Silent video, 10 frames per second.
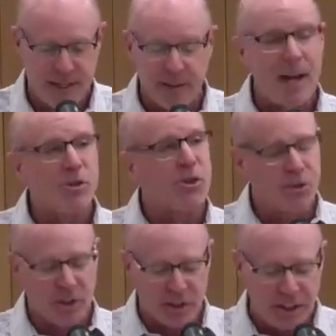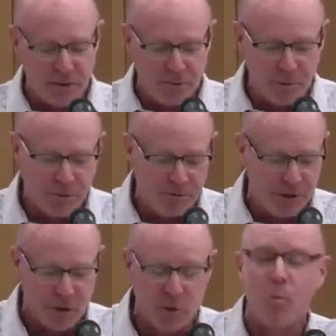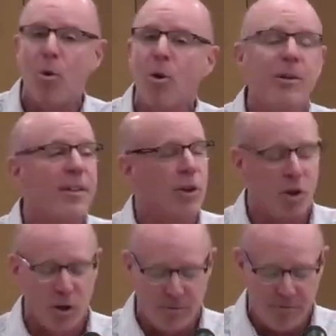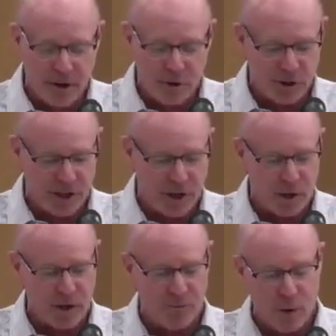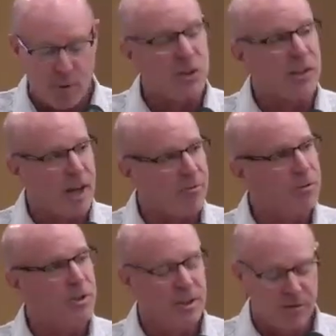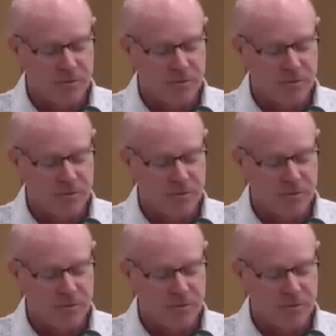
and allows her to glean from the fields more than her fair share of what was left